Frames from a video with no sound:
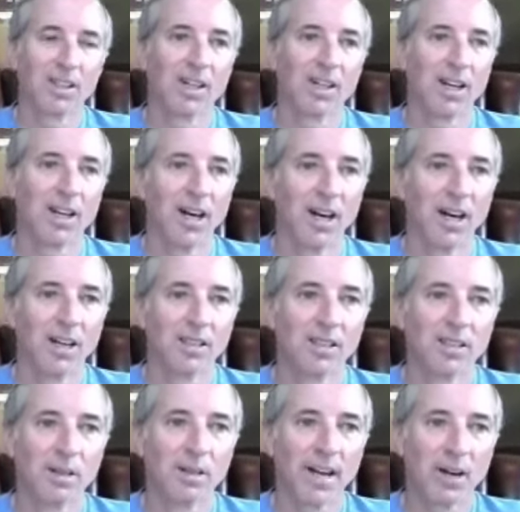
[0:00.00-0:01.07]

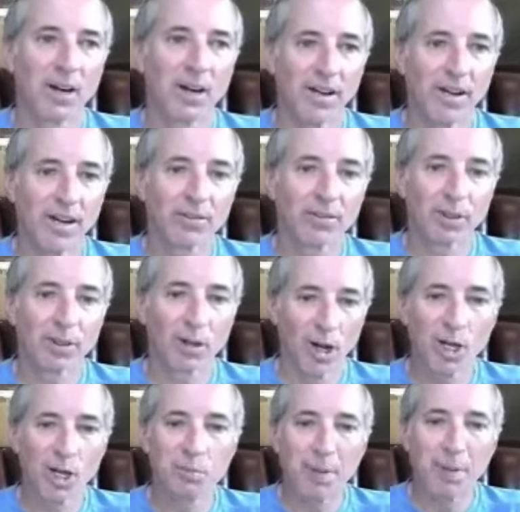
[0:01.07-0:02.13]
However,
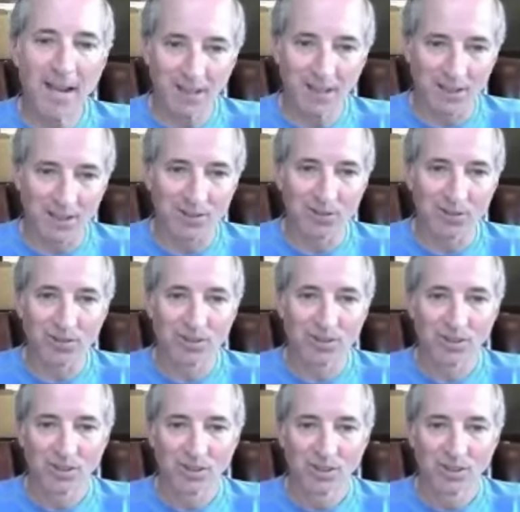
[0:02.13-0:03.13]
on balance,